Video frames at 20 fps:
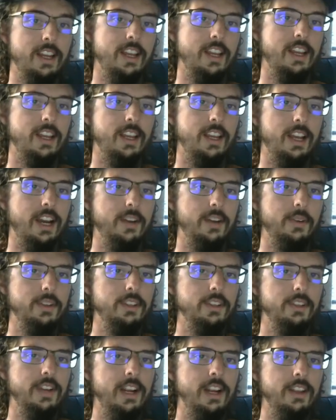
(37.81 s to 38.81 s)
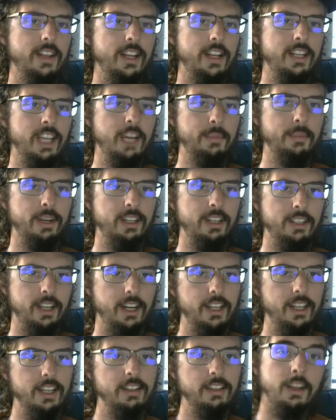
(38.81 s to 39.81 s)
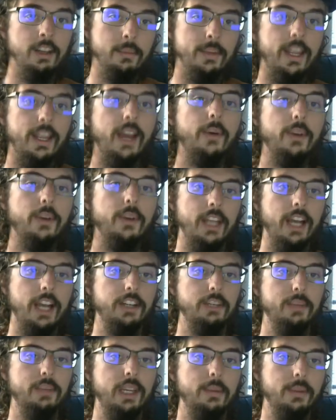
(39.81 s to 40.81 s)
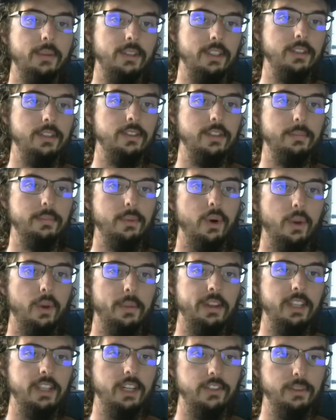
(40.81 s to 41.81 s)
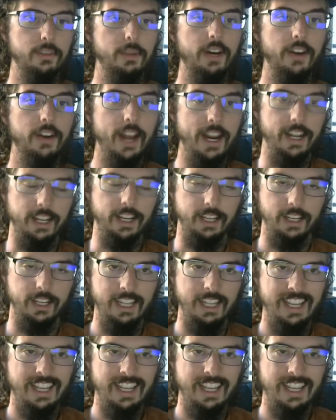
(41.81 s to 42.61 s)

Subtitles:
and it was around that time I decided that someday I want to actually be able to support myself on my writing.